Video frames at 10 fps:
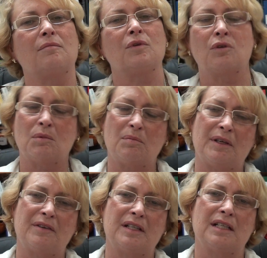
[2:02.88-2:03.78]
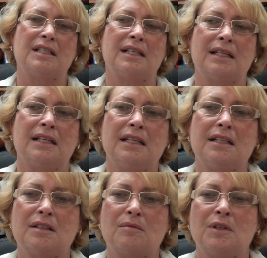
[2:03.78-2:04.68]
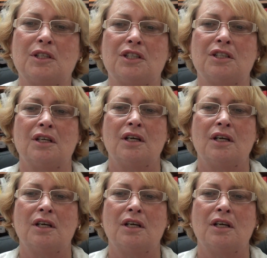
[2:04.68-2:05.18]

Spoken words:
normal parenting techniques which